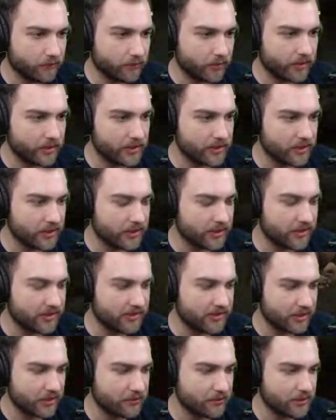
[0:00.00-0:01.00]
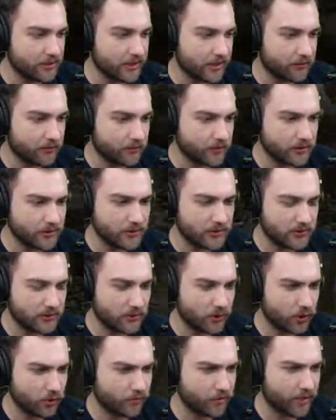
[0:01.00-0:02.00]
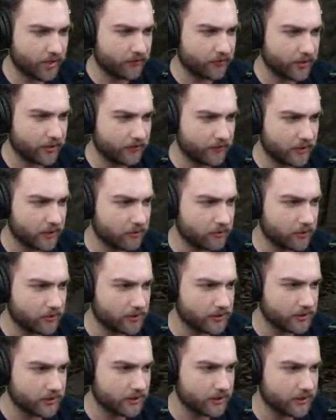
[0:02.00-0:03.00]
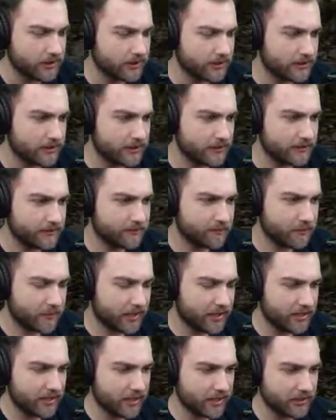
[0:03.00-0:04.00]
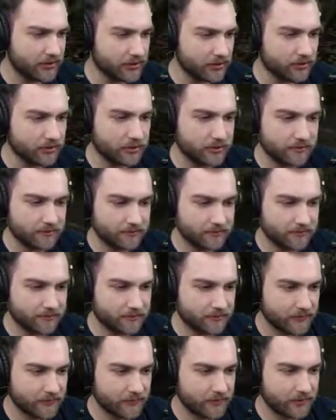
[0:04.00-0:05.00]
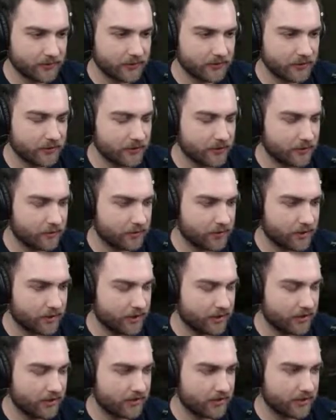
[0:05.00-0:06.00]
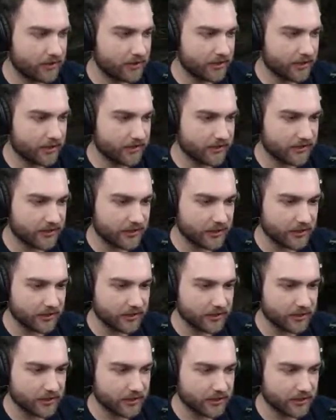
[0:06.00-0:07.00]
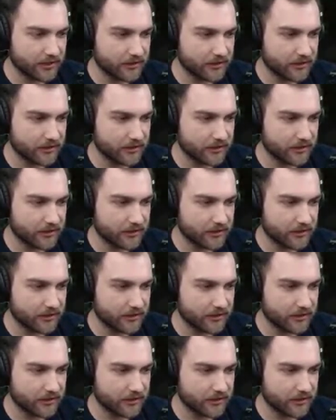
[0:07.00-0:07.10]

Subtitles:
I get to the next enemy. I really do hope I have enough ammo here. I think I do, but it is getting kind of scary here.